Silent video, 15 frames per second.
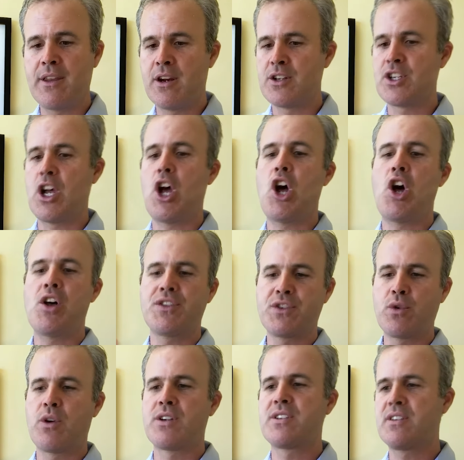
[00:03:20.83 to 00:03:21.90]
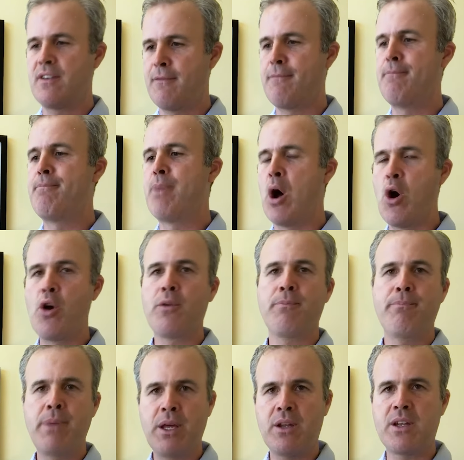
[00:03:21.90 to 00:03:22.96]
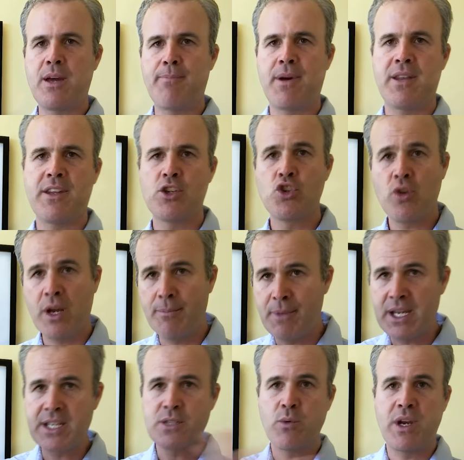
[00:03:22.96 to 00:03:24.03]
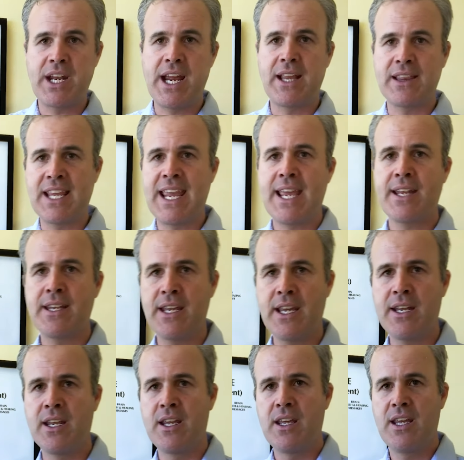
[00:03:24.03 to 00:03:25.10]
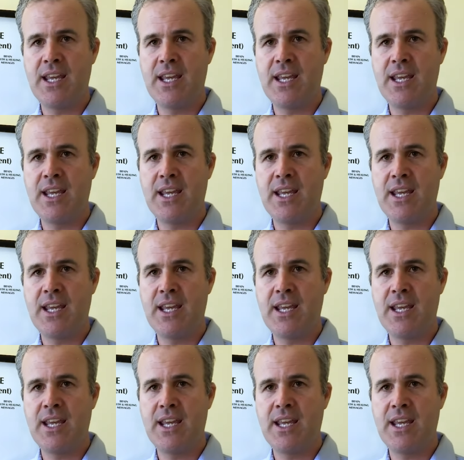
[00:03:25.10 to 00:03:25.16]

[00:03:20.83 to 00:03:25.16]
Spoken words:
There's all sorts of bone buildup on the joint because when I landed